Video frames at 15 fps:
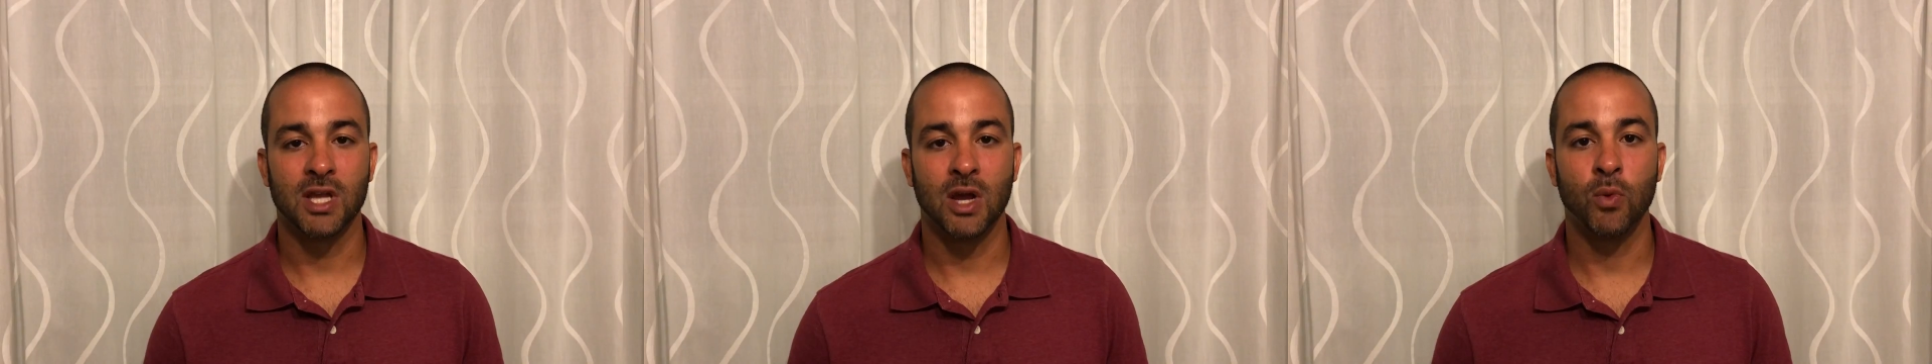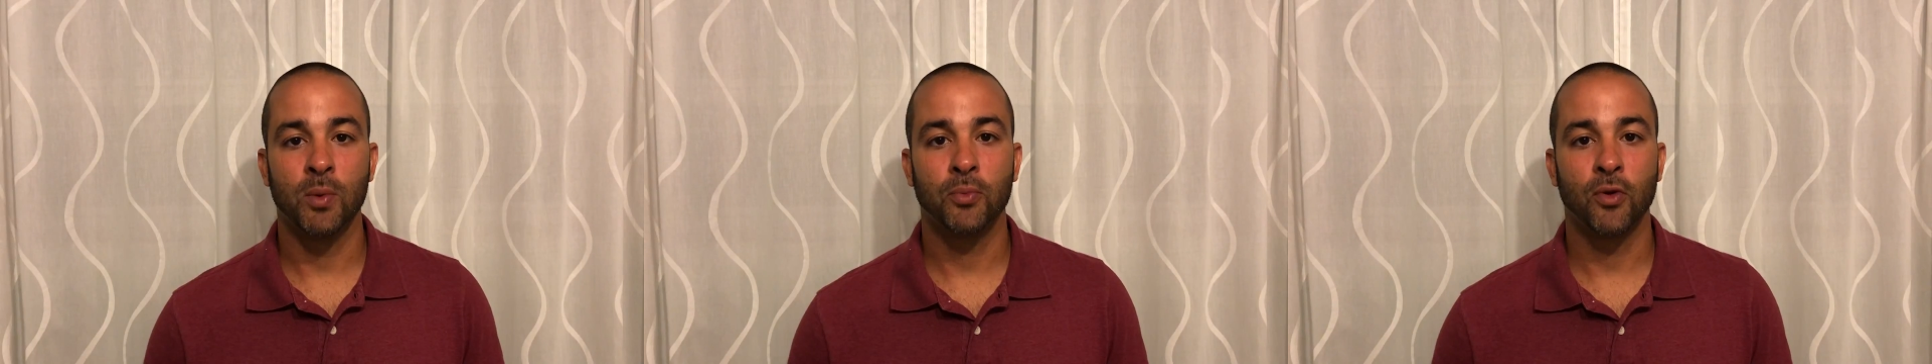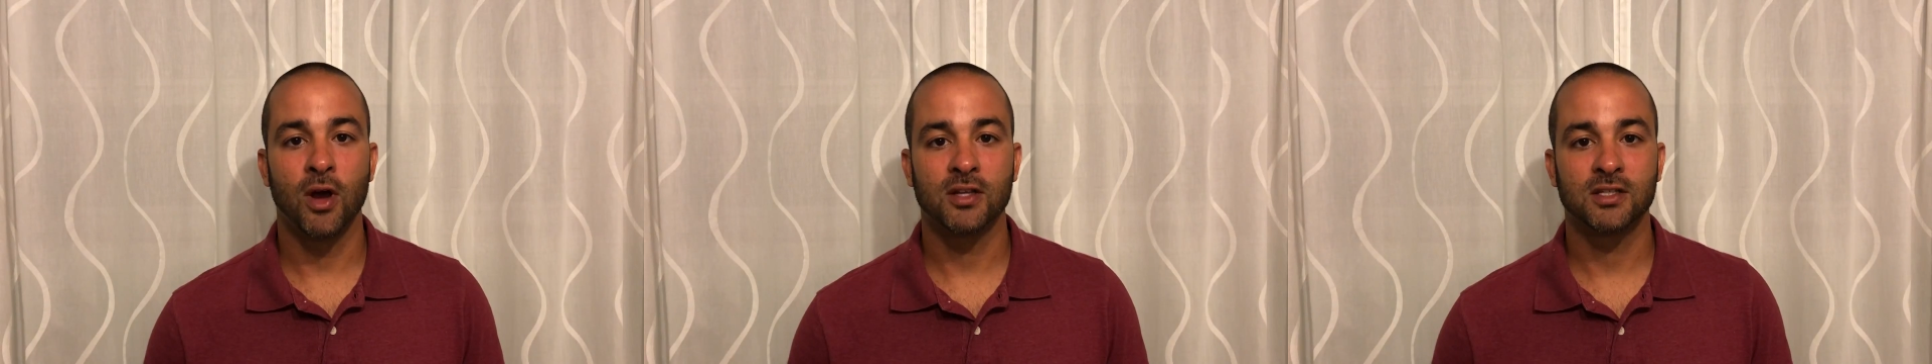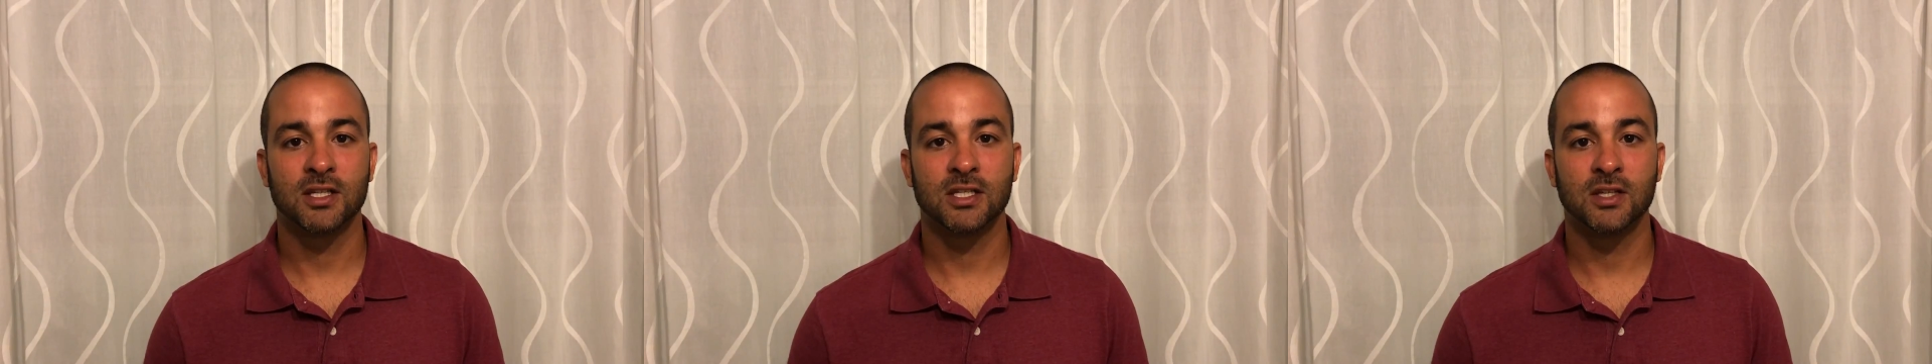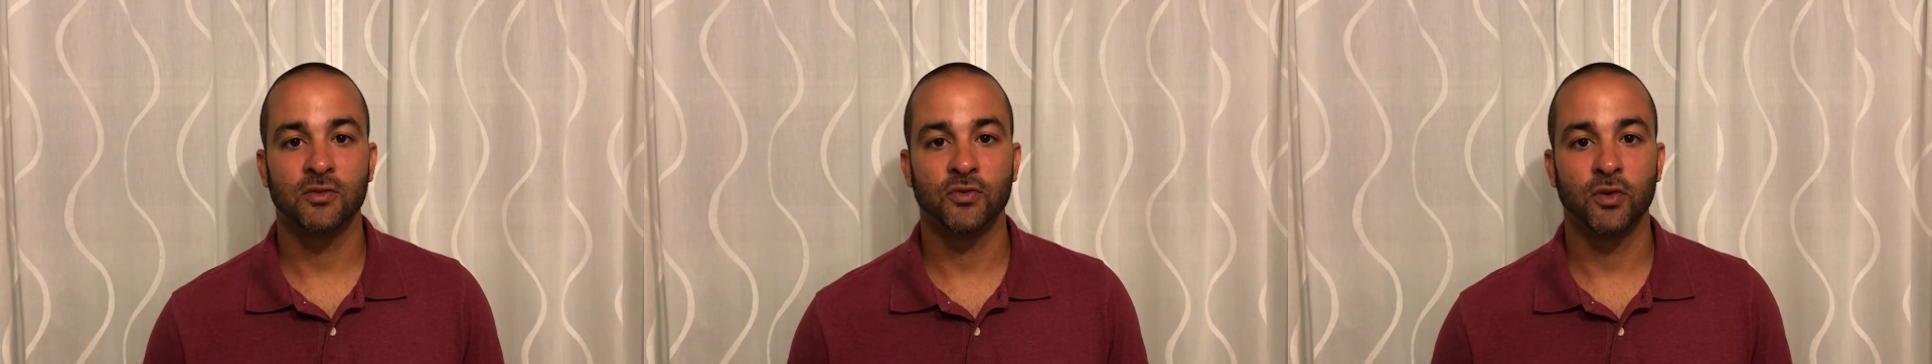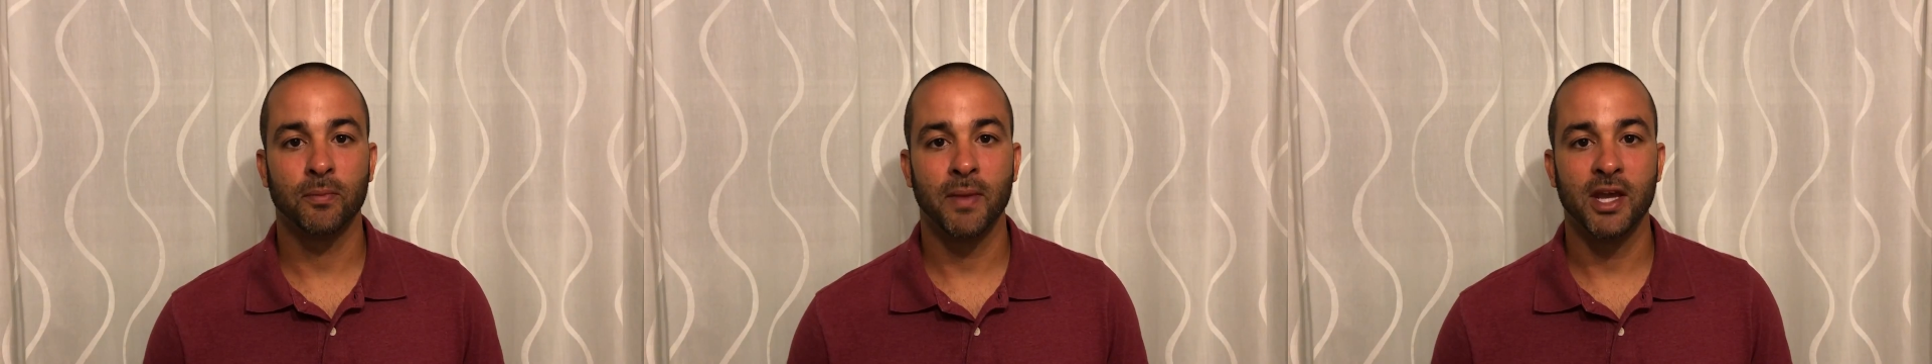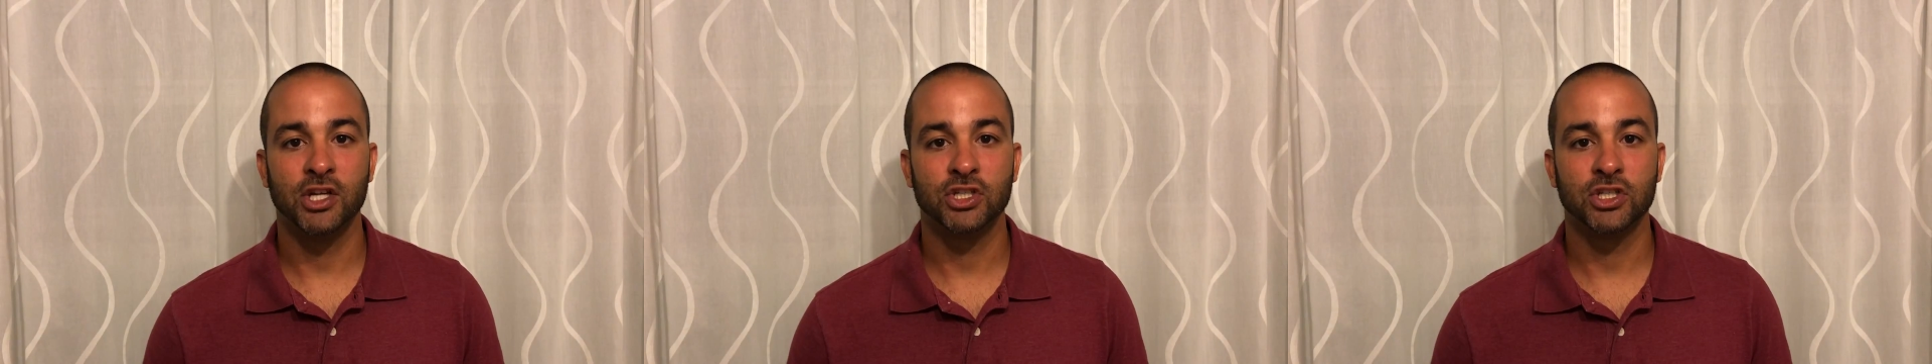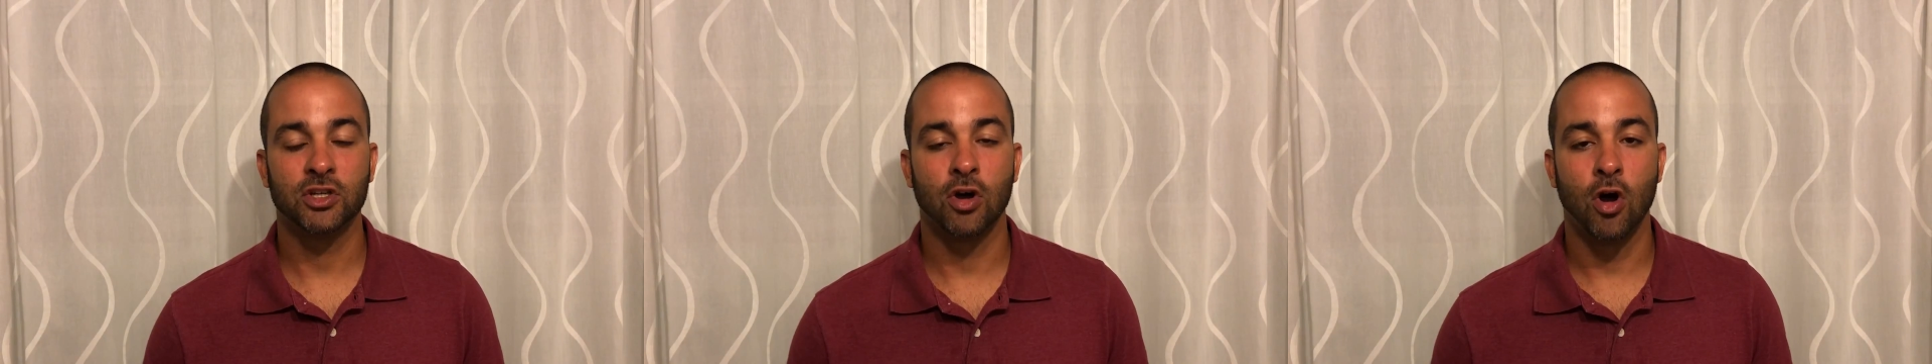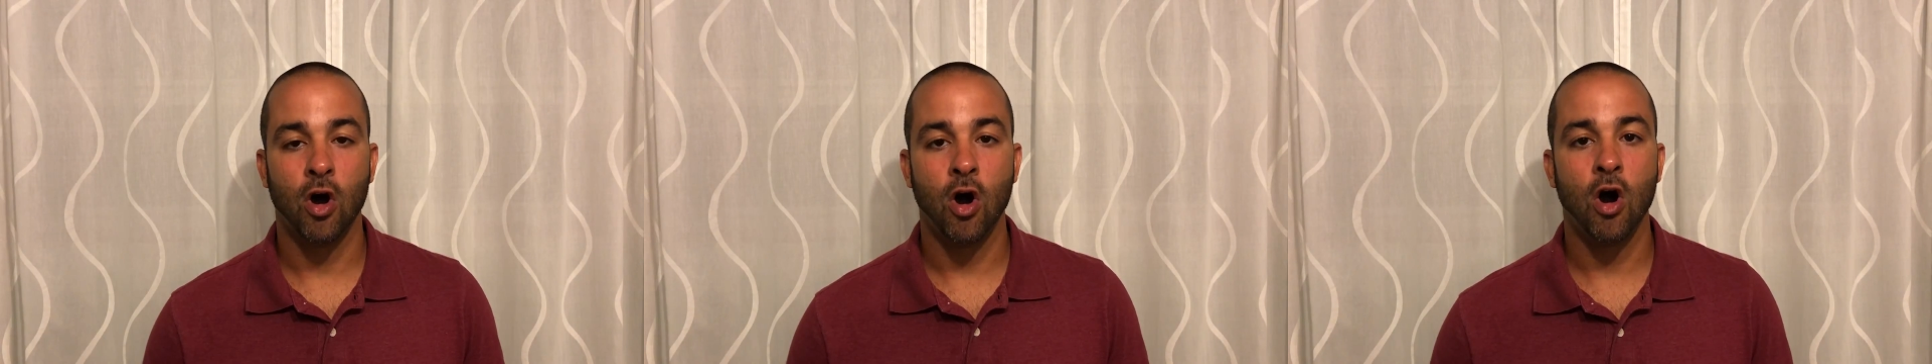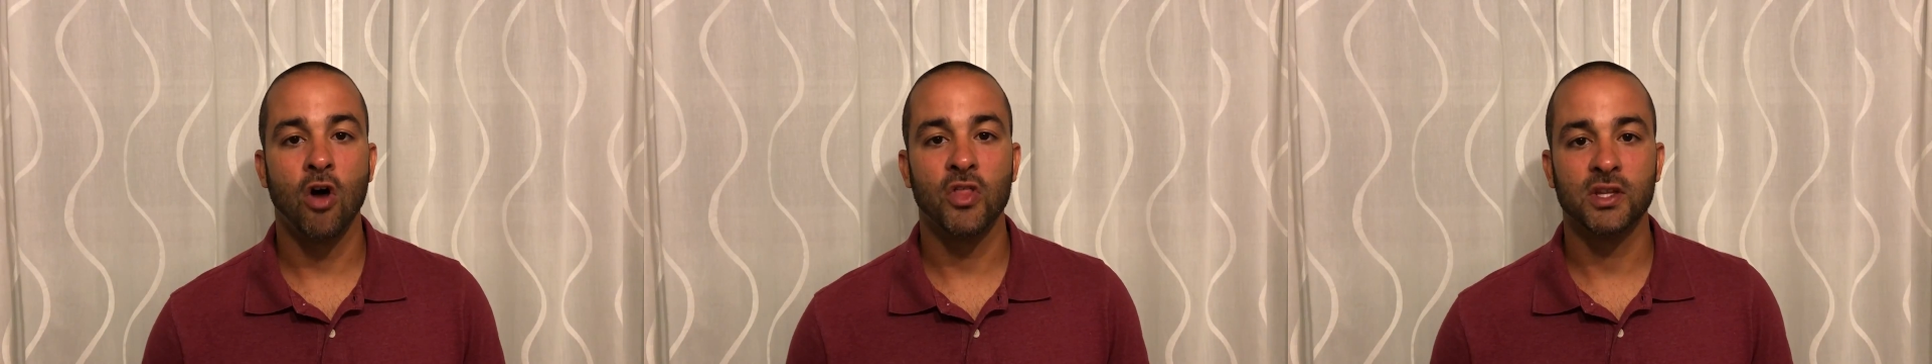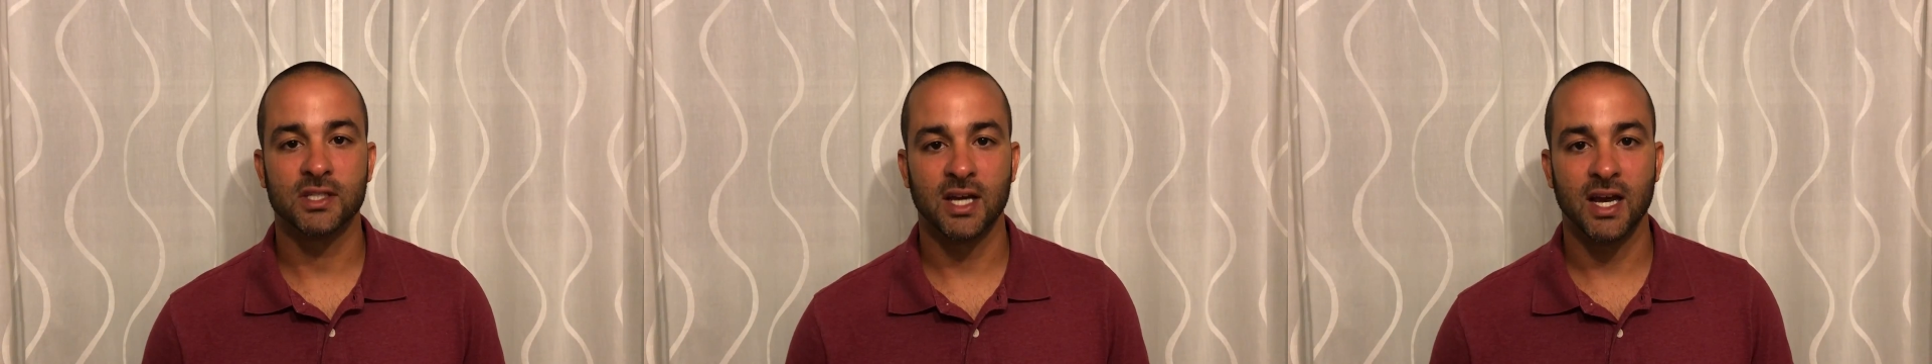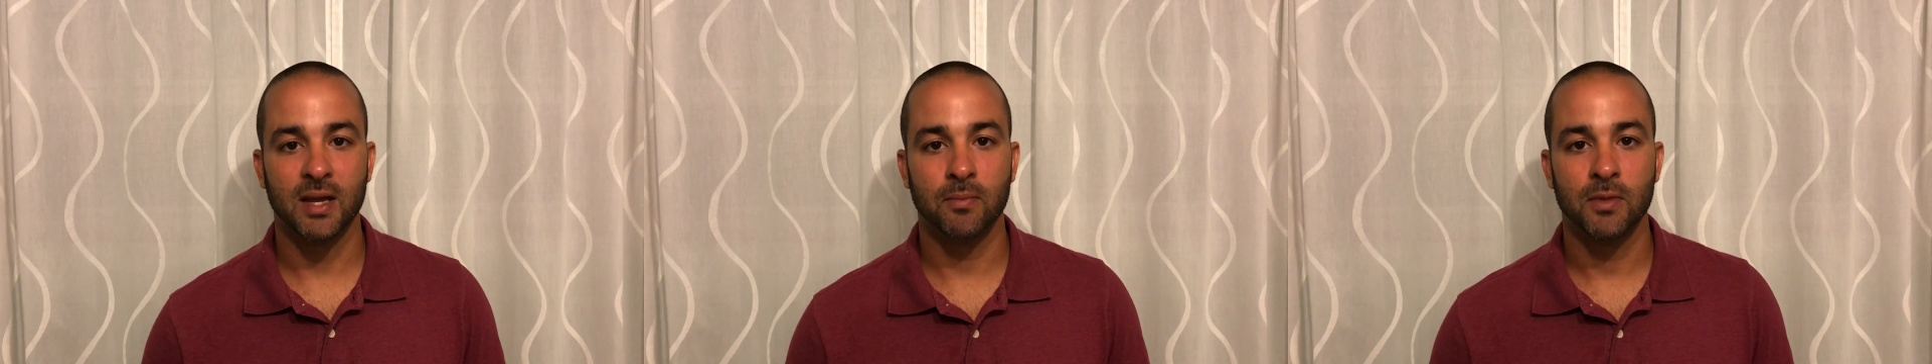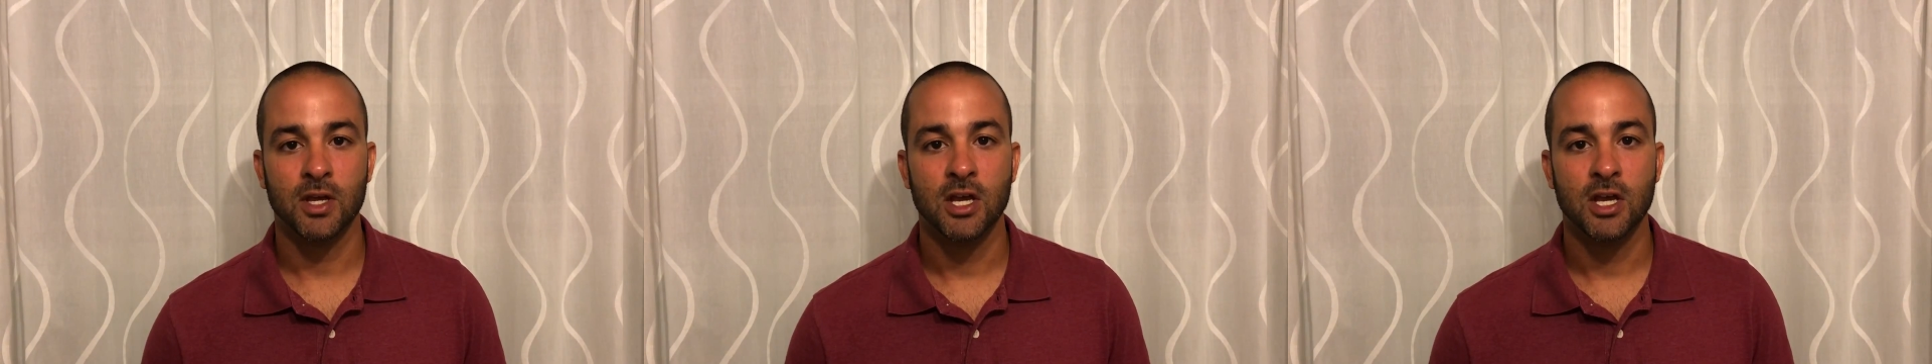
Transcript: and we process information all the time.